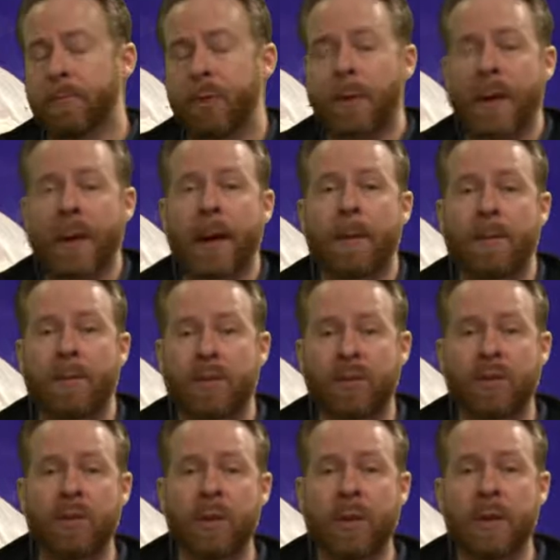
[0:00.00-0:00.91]

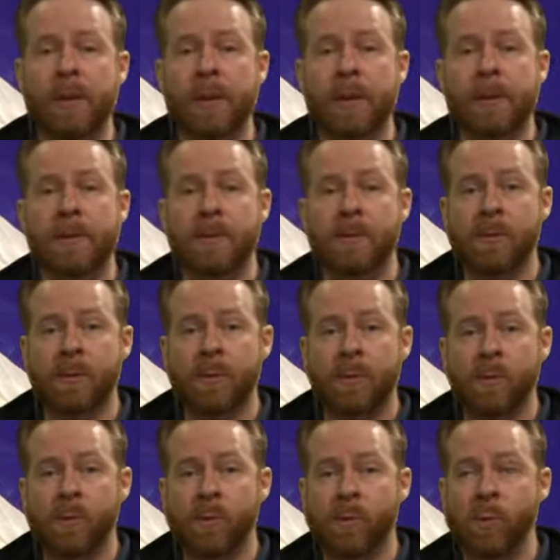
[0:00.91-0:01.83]
Perhaps
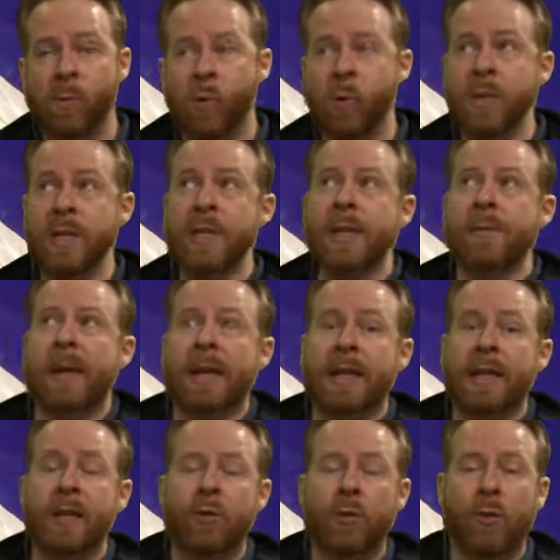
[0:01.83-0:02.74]
way
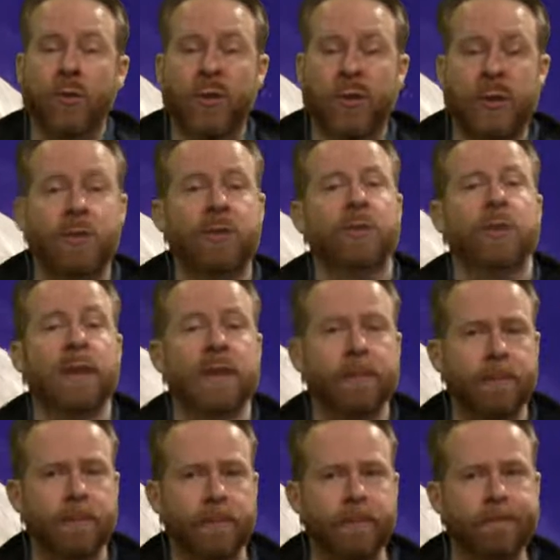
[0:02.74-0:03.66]
back in Earth's history,
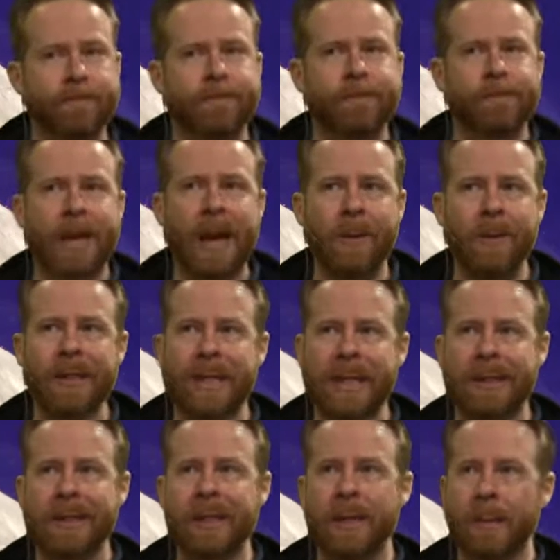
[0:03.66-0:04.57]
that was
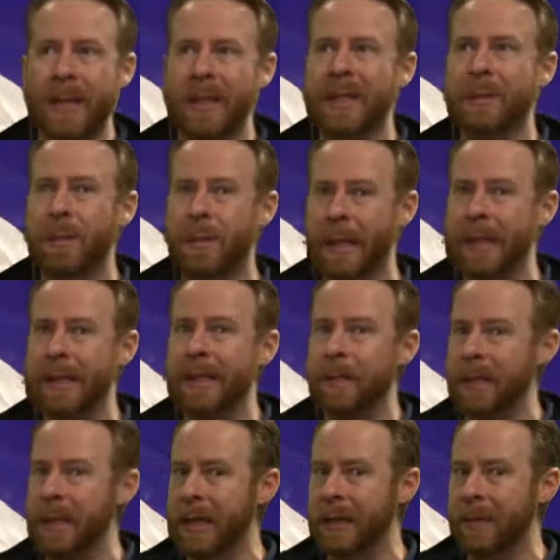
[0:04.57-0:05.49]
actually the best place to
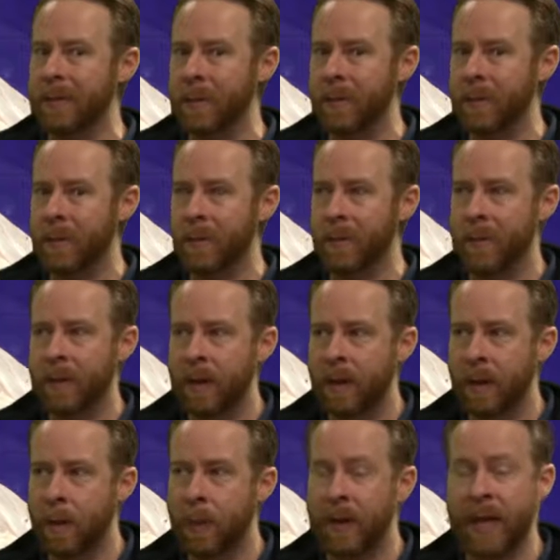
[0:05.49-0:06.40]
be.
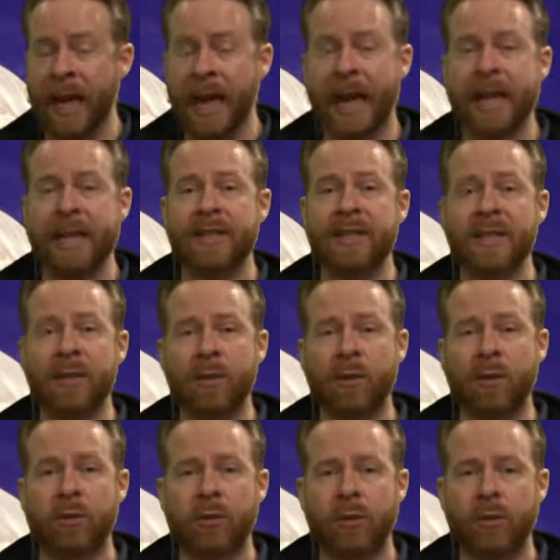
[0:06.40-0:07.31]
But then as the
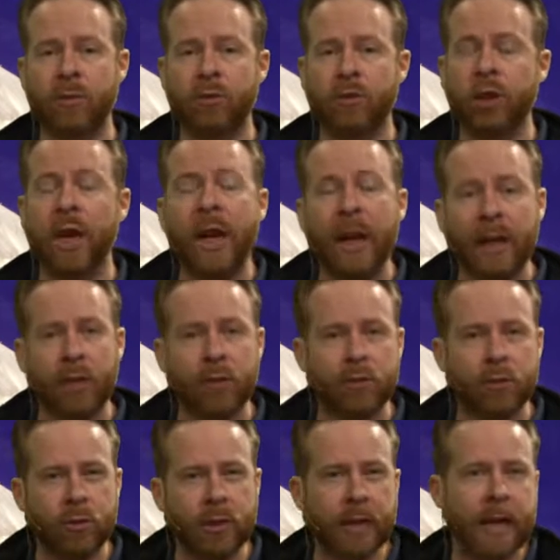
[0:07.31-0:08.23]
earth
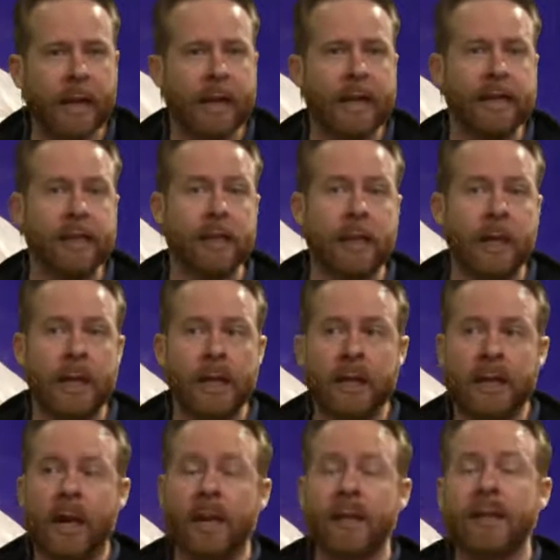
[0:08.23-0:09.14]
changed and as
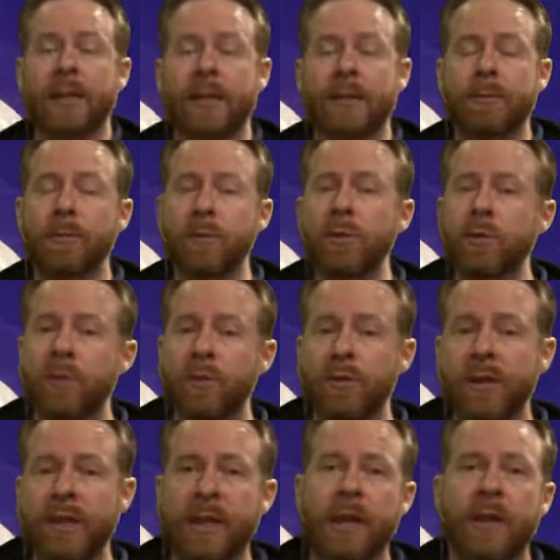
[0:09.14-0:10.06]
continents
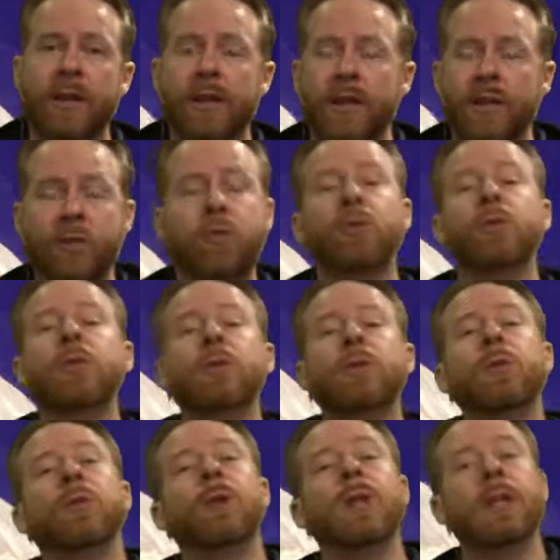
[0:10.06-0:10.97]
moved and continents
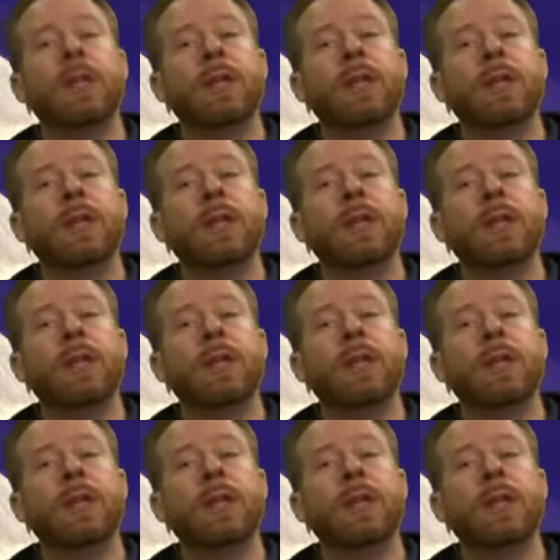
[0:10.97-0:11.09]
grew,